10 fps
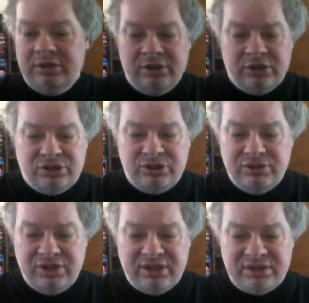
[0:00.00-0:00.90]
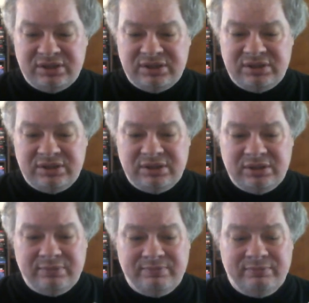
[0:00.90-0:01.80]
2 discs,
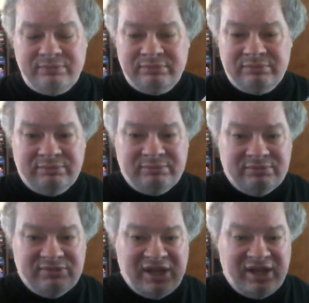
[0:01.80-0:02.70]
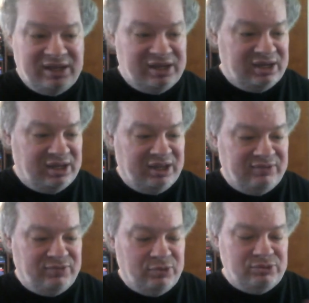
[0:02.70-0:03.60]
not in a
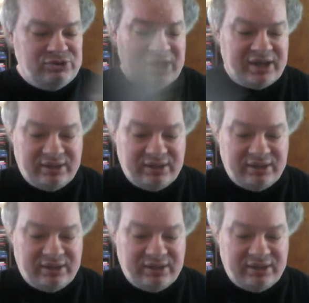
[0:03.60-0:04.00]
gatefold jacket.